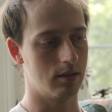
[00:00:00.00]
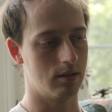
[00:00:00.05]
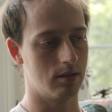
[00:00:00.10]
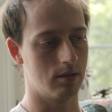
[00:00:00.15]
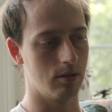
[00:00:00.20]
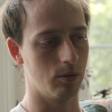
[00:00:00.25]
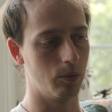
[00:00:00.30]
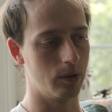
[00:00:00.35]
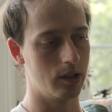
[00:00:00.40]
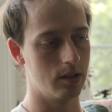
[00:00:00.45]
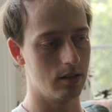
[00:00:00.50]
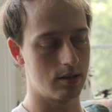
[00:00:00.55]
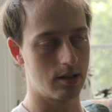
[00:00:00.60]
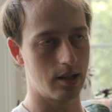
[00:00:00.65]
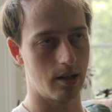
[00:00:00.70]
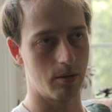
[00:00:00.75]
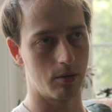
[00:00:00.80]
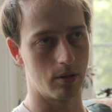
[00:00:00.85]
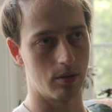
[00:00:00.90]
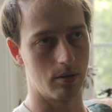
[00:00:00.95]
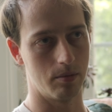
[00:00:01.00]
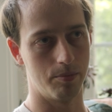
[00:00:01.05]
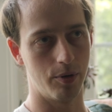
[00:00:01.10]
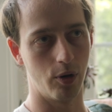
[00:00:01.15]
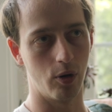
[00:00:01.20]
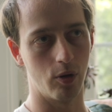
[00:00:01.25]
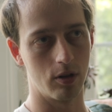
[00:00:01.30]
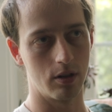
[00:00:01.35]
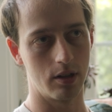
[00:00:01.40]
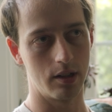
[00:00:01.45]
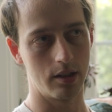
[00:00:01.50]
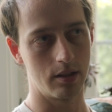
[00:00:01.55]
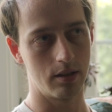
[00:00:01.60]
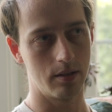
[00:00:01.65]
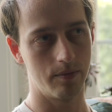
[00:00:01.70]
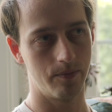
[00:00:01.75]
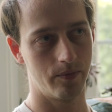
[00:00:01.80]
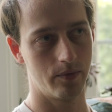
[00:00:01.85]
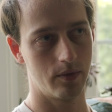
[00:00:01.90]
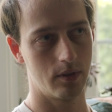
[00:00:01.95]
the wheels that we're
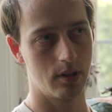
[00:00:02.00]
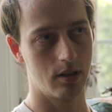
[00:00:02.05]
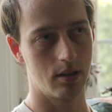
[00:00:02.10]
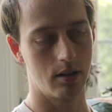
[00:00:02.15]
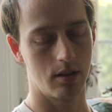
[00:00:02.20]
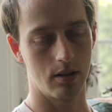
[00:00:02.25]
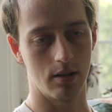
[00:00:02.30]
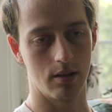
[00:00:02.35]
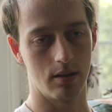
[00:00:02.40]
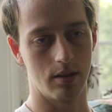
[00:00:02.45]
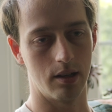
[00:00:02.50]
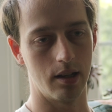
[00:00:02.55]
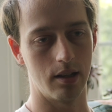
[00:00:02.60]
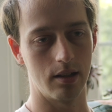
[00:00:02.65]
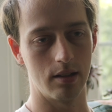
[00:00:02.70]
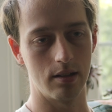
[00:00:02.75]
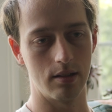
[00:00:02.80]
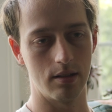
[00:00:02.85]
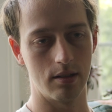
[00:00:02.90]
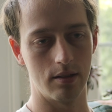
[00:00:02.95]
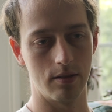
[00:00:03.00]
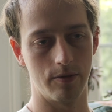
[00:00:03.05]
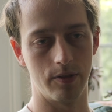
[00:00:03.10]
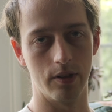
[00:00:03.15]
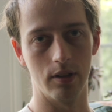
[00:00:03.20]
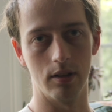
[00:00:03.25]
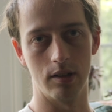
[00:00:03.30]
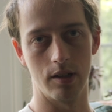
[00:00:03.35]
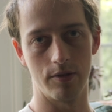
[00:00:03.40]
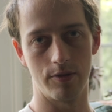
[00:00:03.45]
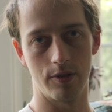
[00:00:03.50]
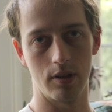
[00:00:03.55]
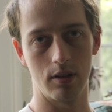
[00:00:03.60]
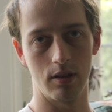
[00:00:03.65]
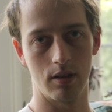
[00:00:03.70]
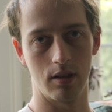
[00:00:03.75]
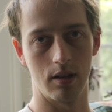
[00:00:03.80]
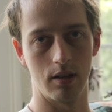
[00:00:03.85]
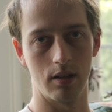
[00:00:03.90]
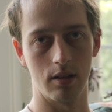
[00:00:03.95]
pouring, they feel
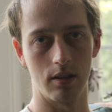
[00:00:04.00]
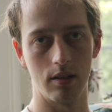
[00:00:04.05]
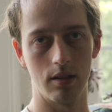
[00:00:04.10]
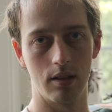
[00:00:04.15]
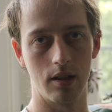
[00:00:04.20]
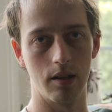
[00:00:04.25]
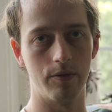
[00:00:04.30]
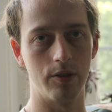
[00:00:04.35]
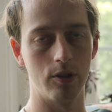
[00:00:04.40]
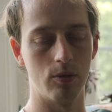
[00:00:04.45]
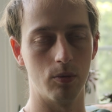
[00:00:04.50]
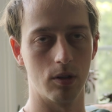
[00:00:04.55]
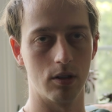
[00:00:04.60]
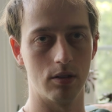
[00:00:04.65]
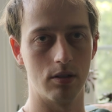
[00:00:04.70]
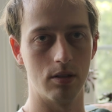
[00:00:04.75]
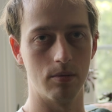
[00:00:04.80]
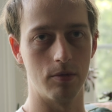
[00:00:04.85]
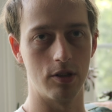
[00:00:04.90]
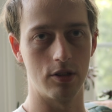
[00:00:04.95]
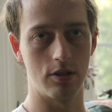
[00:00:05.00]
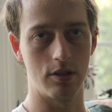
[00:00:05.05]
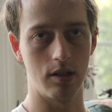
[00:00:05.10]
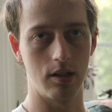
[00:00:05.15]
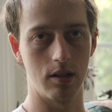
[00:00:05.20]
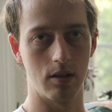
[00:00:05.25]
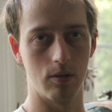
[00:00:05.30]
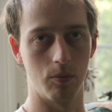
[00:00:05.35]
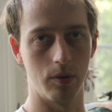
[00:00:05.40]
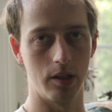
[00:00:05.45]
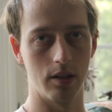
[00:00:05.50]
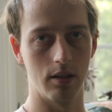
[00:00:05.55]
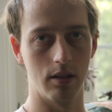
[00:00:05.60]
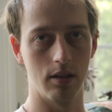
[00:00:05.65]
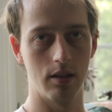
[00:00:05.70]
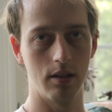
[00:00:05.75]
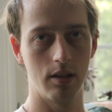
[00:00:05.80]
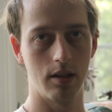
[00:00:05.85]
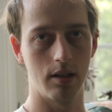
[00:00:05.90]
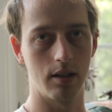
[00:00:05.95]
different than if you were to machine a wheel